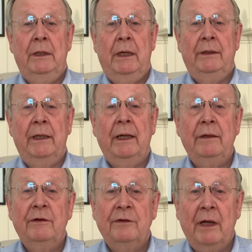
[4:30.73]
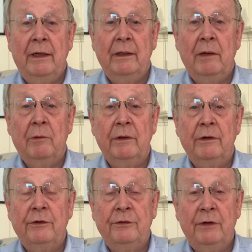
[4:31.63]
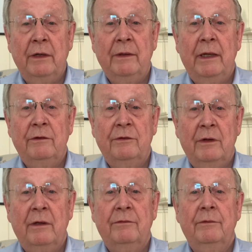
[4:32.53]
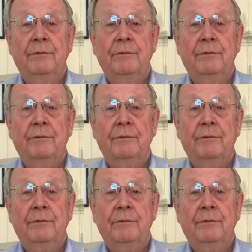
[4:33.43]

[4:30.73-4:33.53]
And then I decided I wanted to share that stuff.